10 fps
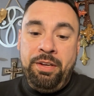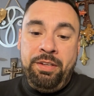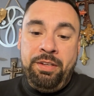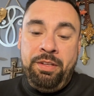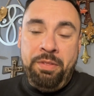
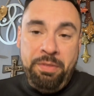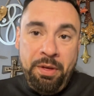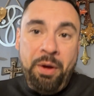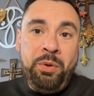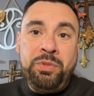
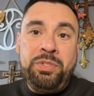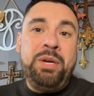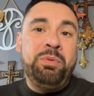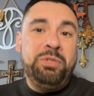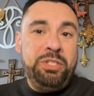those
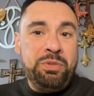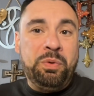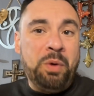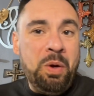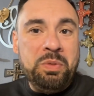that were just
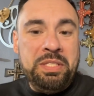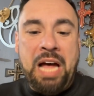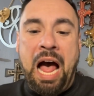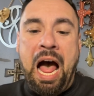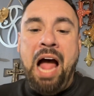grown
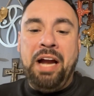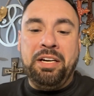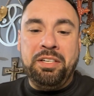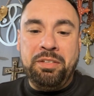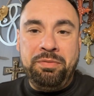
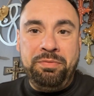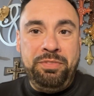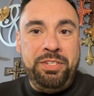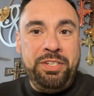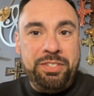tired of
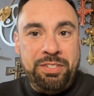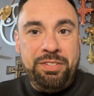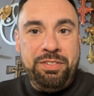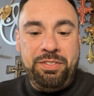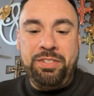just
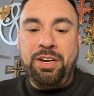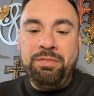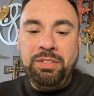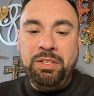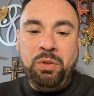
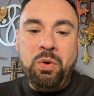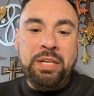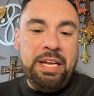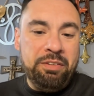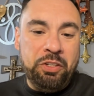serving the Lord,
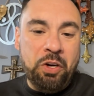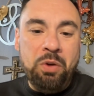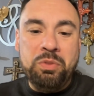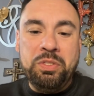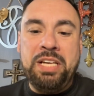that had
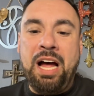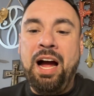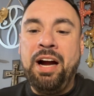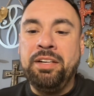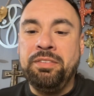grown
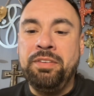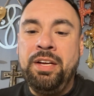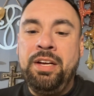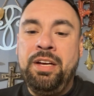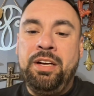tired
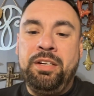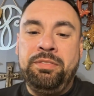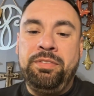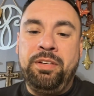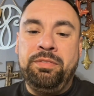
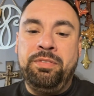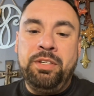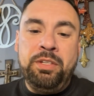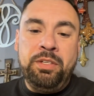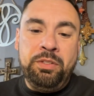of
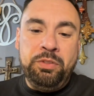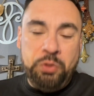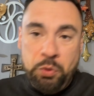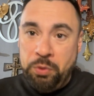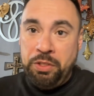
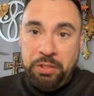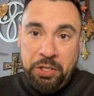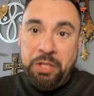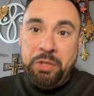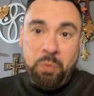doing the
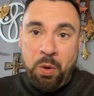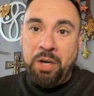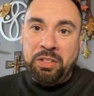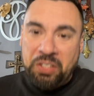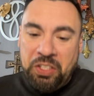good
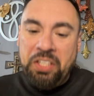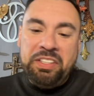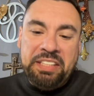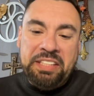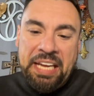work, the
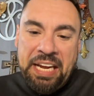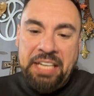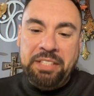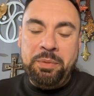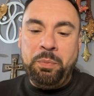good
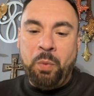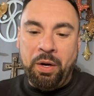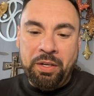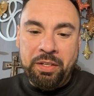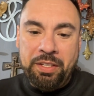kingdom work.